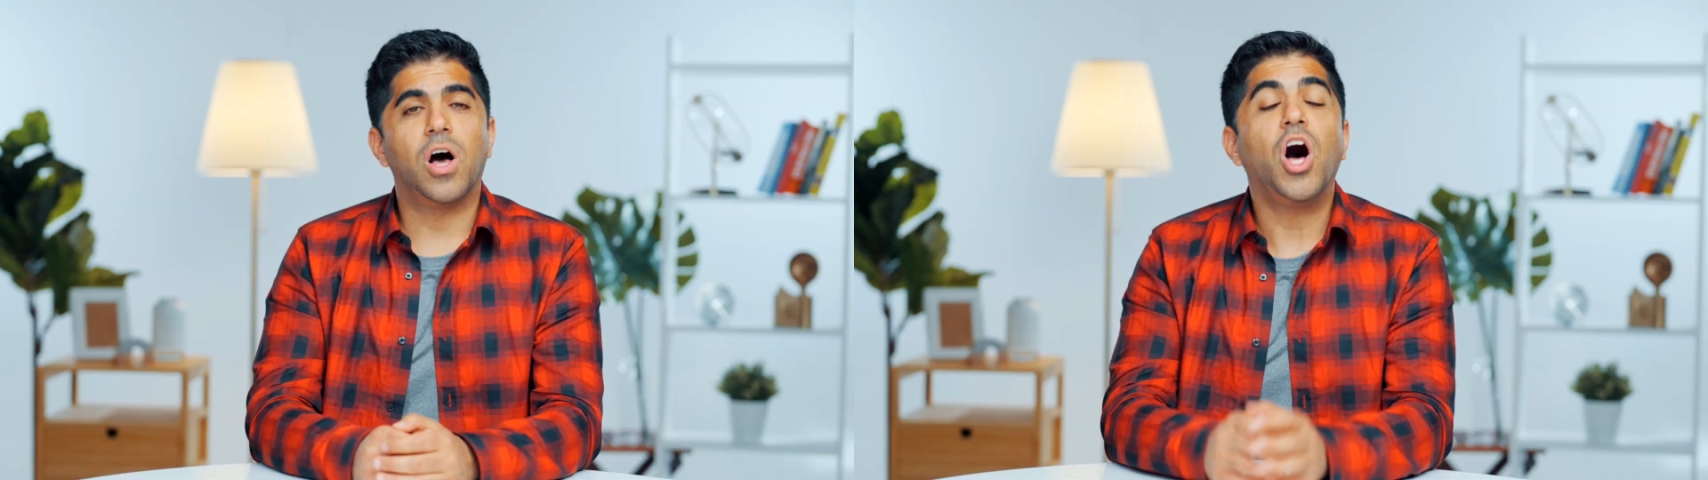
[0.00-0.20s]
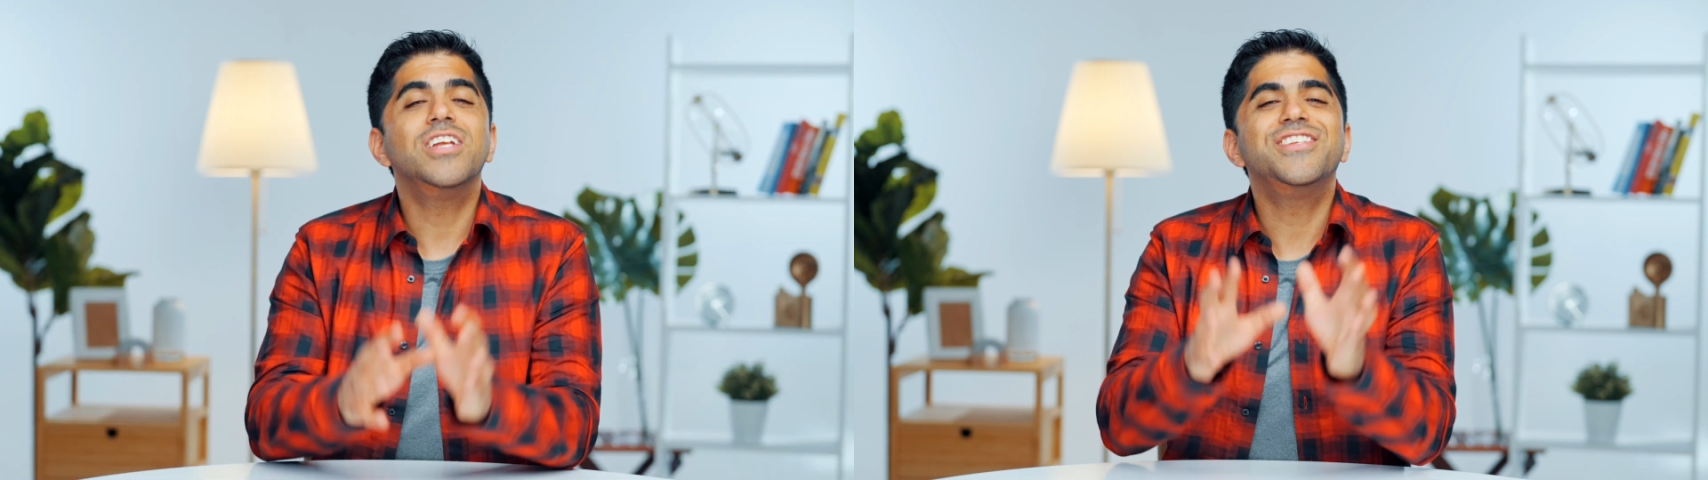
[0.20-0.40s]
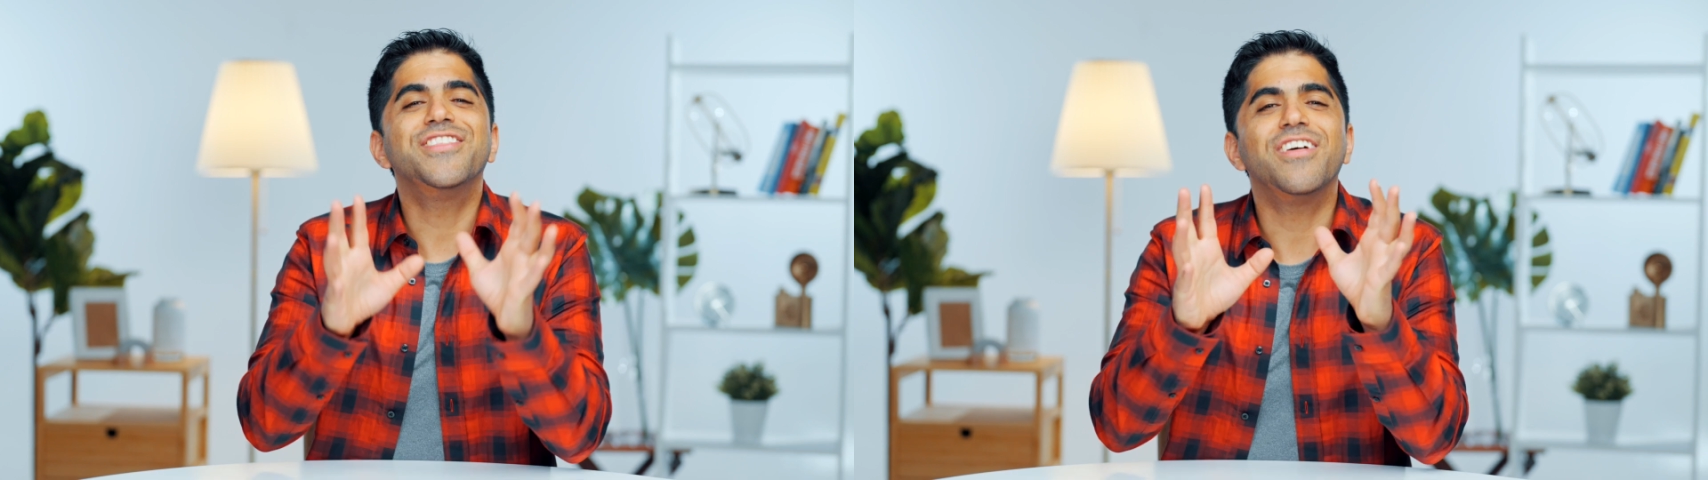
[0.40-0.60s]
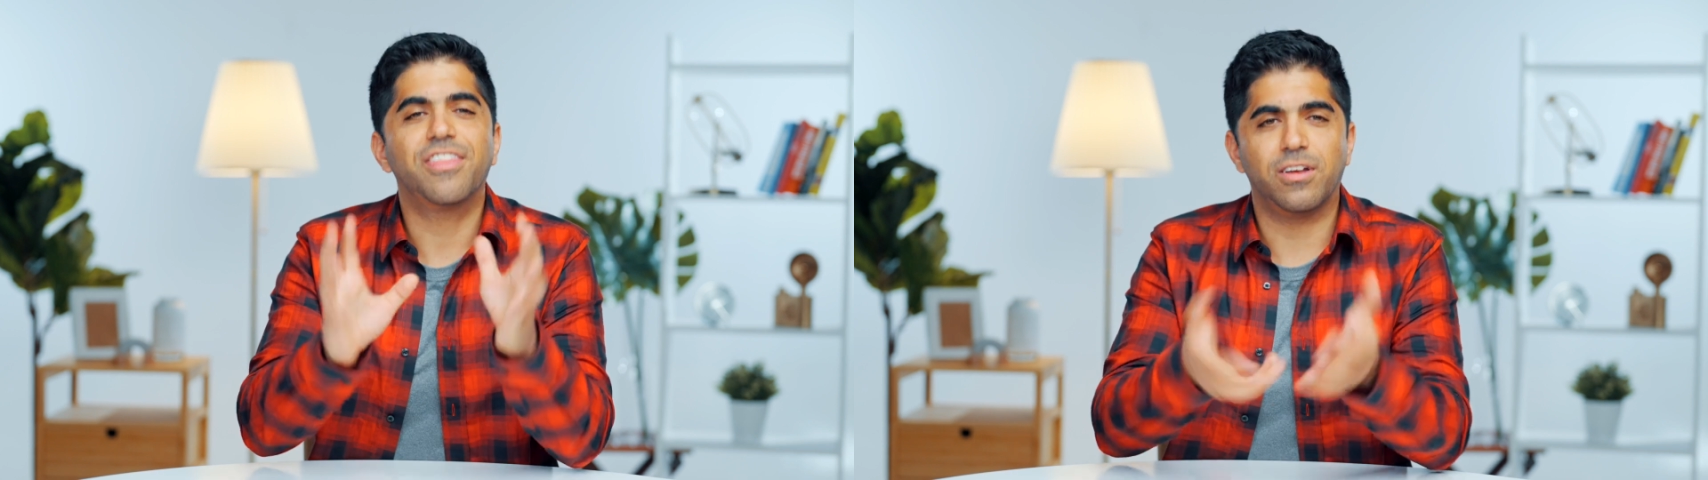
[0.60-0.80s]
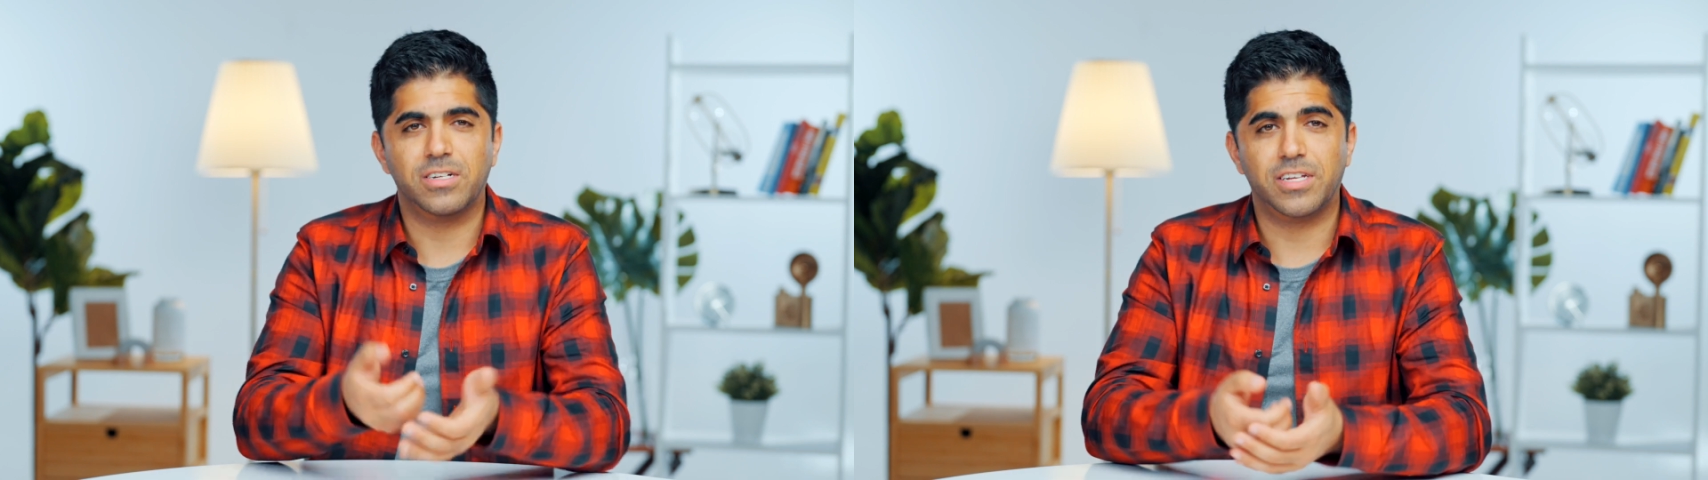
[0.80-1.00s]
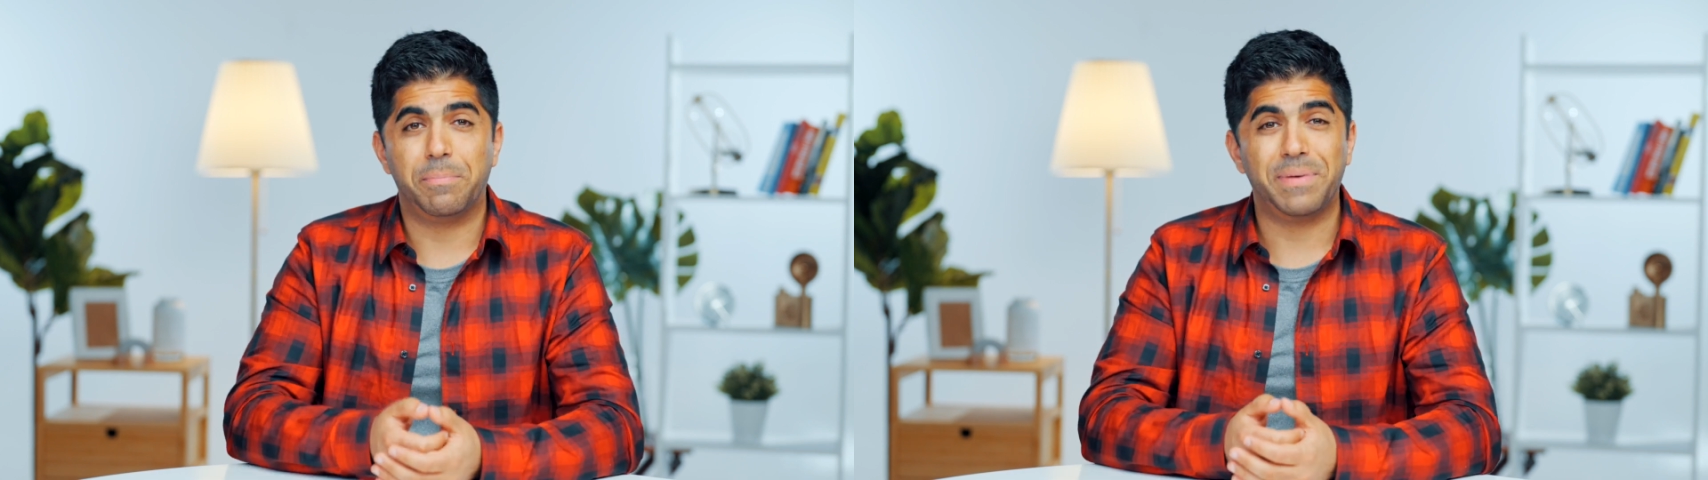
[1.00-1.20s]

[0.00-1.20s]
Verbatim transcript: On to the third tip,